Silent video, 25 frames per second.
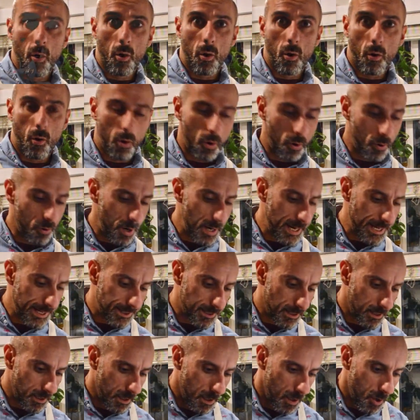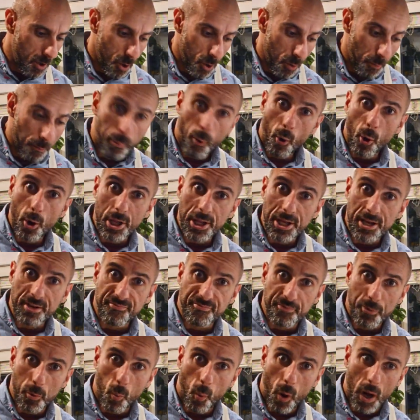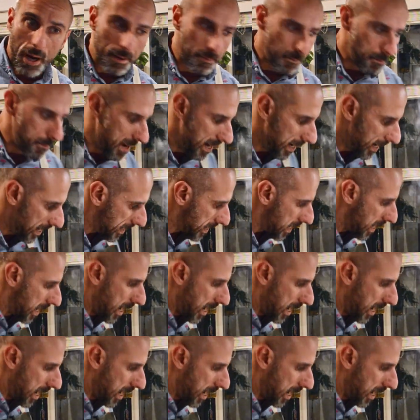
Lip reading: All right, boiling for 1 minute.